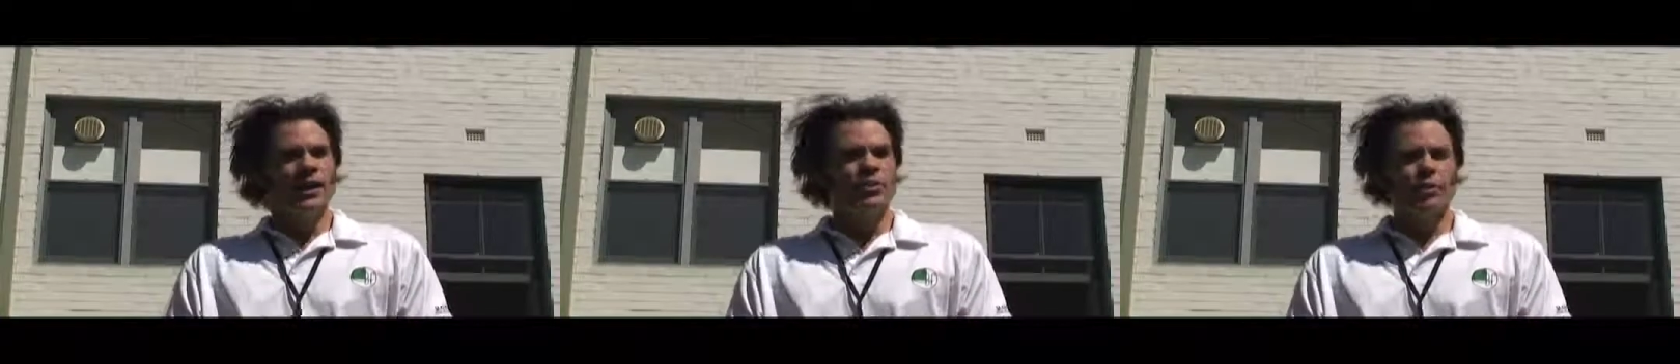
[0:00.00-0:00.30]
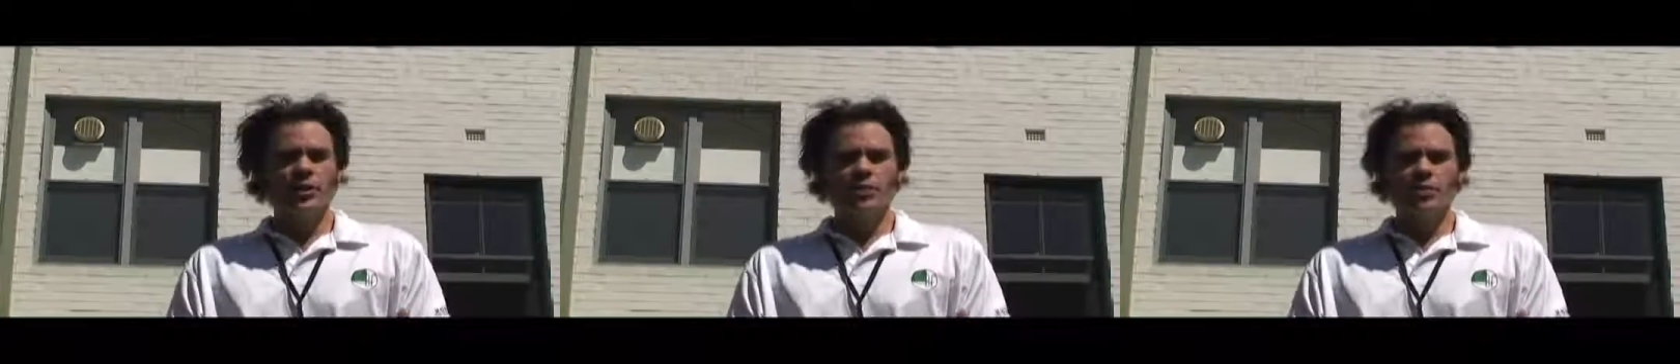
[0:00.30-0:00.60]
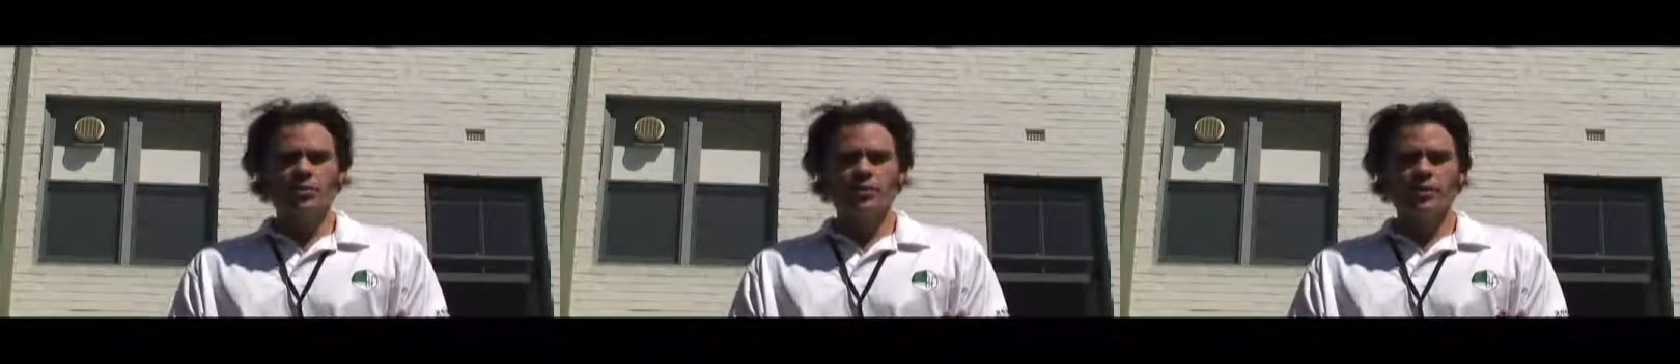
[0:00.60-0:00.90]
So our cherry
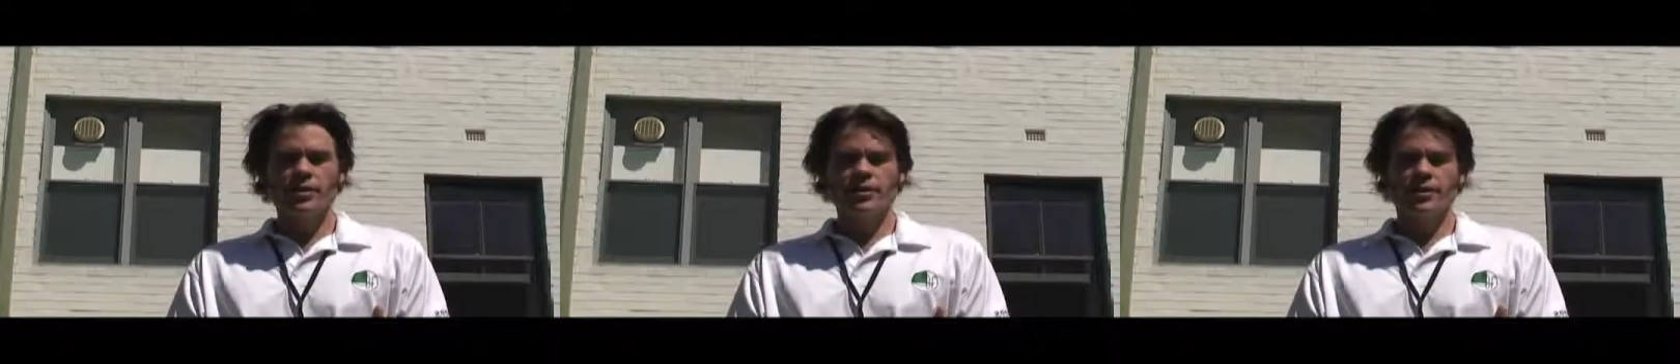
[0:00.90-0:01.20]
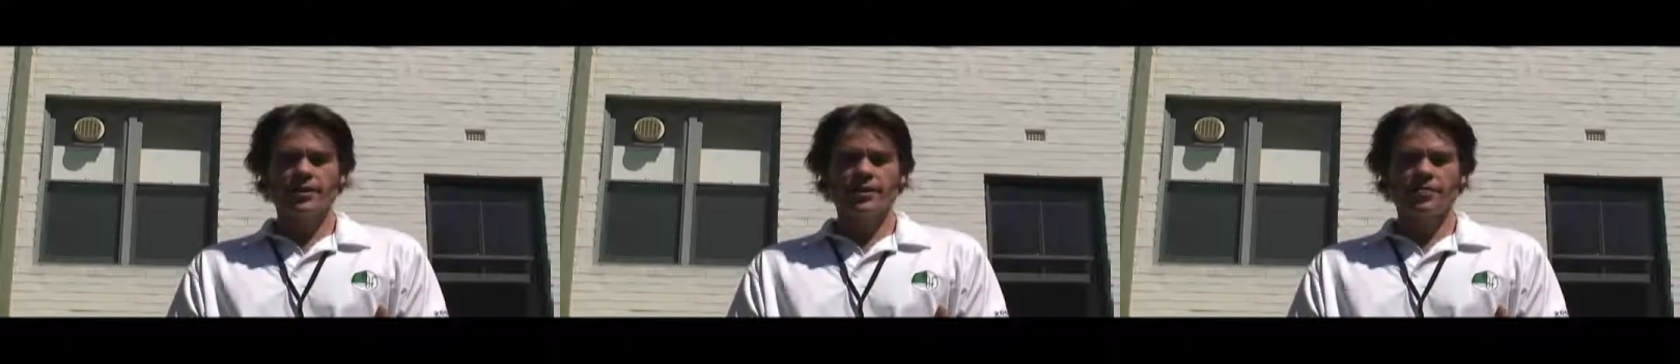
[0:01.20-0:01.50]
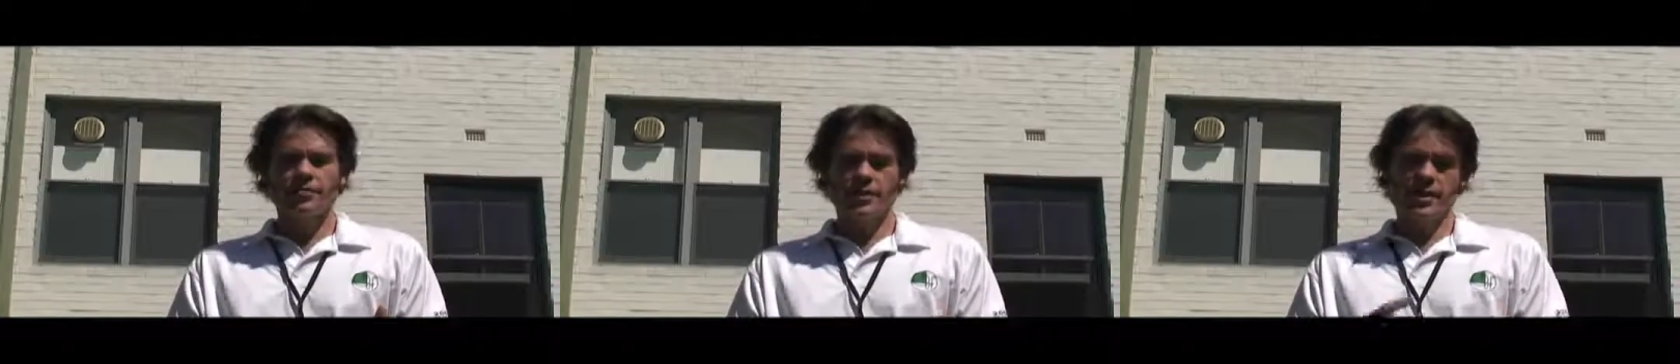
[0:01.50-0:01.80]
industry is
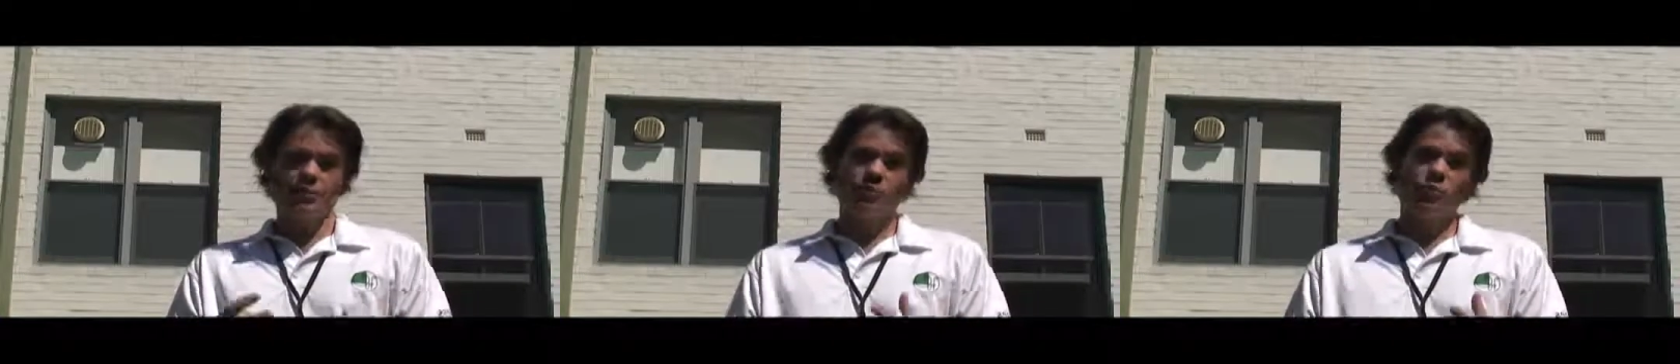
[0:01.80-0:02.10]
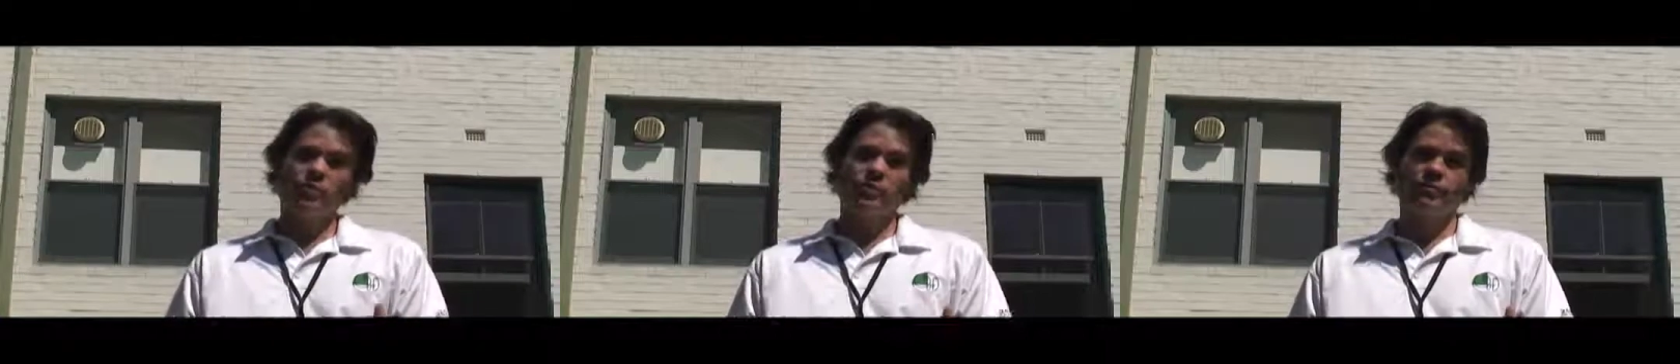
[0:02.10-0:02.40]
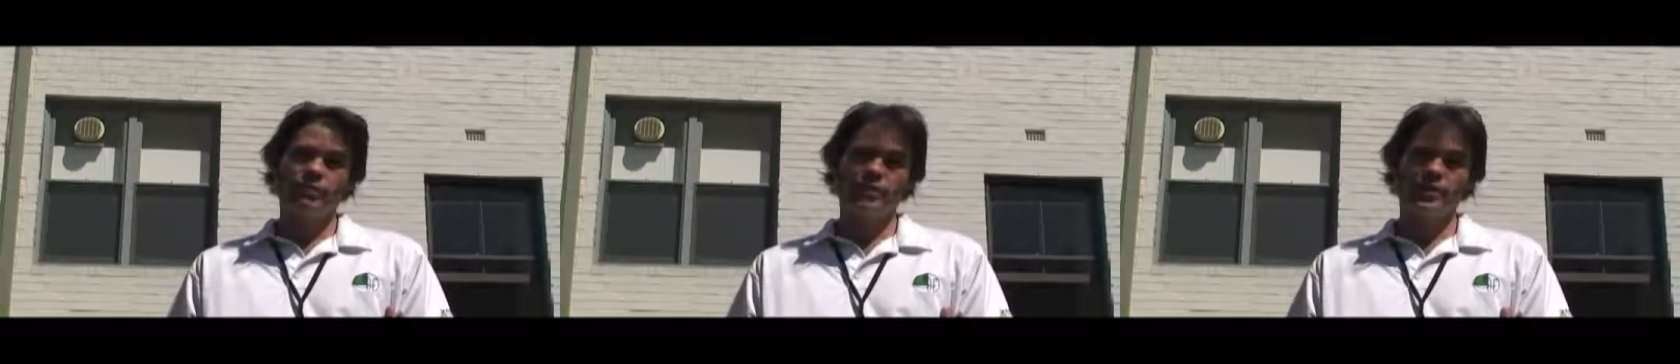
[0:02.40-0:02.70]
uh, right now at a point
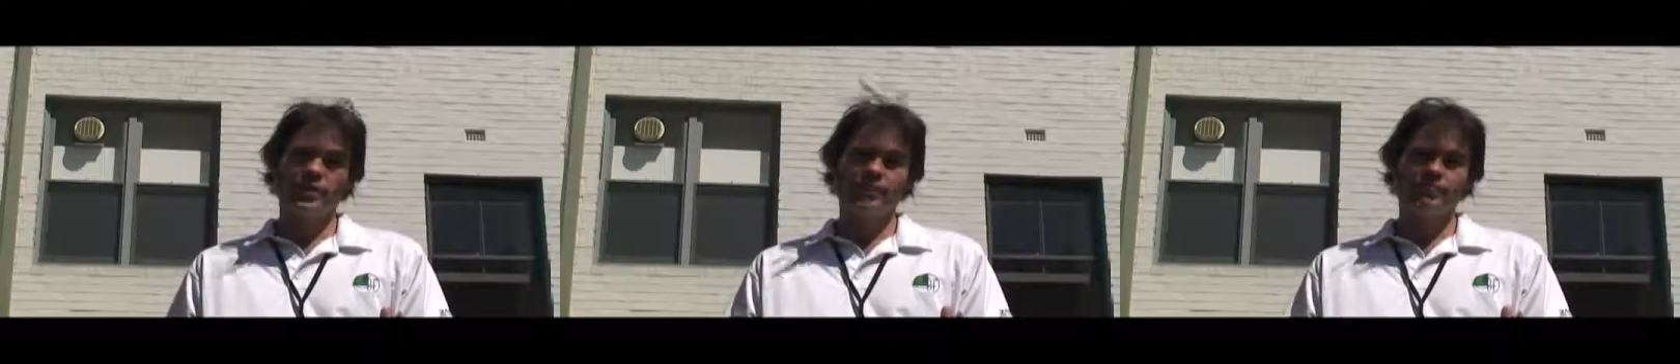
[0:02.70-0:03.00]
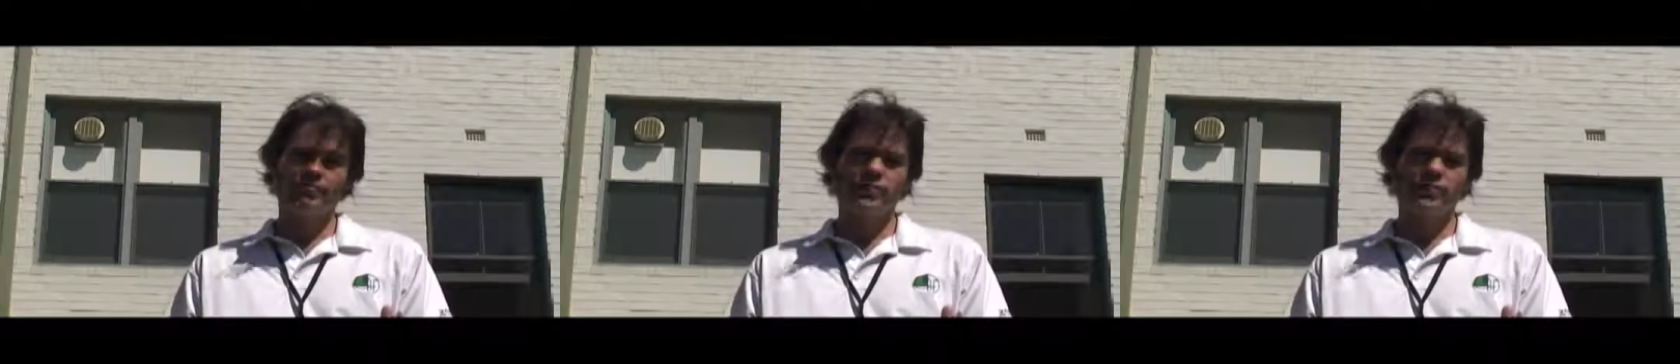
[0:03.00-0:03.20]
of, uh,